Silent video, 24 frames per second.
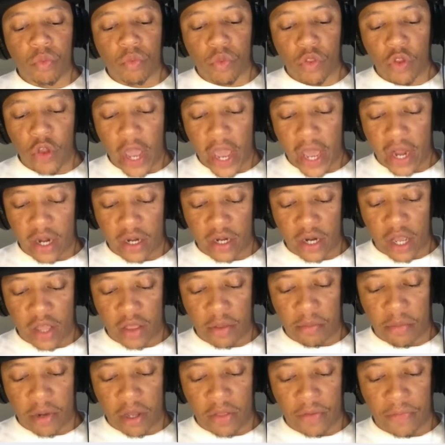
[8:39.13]
You had another
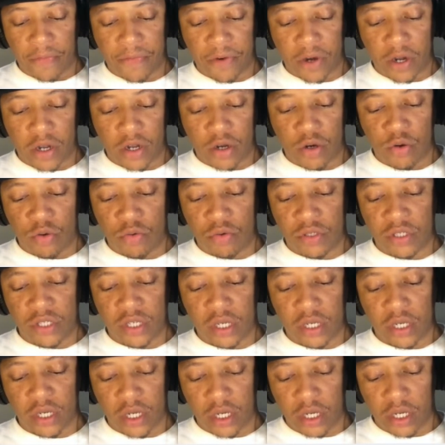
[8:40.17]
motherfucker who was
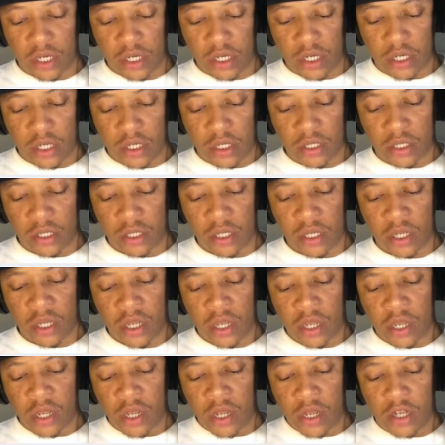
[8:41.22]
in
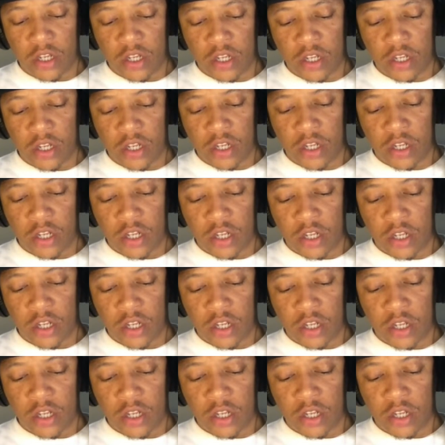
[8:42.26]
sports
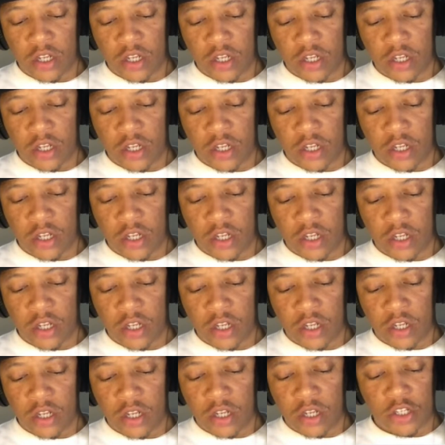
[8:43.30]
media
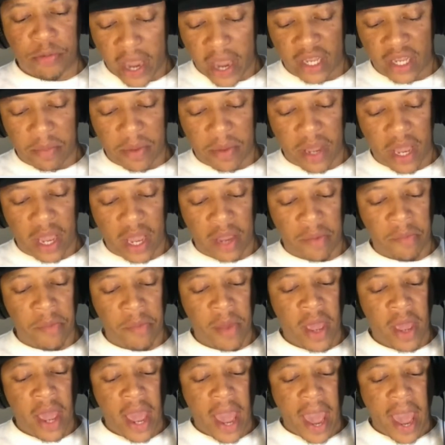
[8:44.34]
back in the gap named
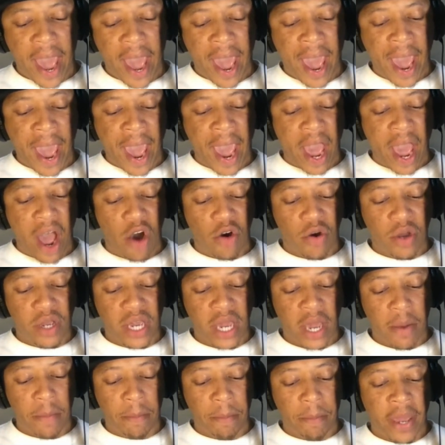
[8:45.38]
Al
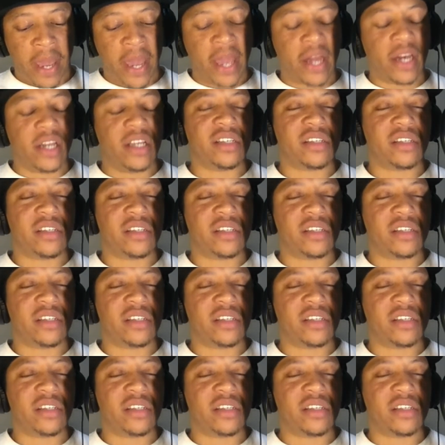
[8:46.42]
Campanis.